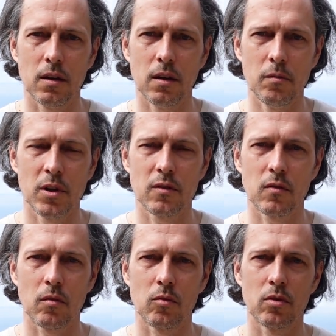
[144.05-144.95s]
Emails
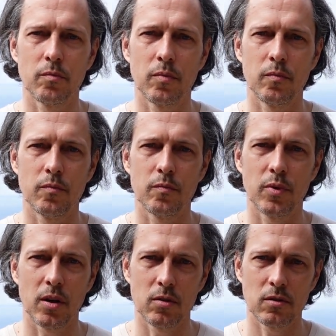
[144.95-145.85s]
from your
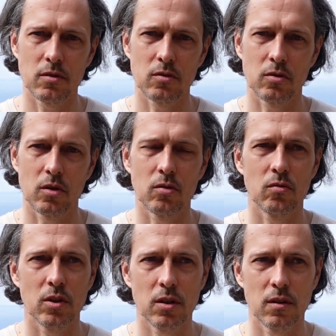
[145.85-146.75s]
parents,
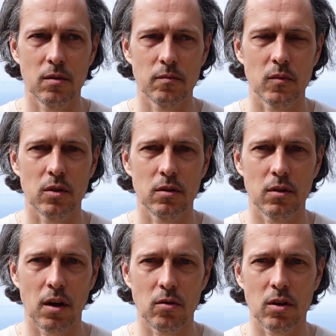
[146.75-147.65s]
don't read them,
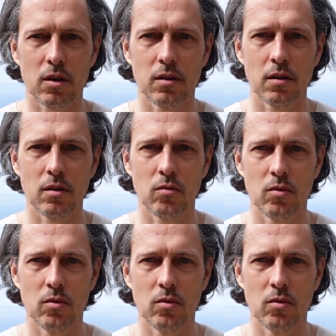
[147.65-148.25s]
directly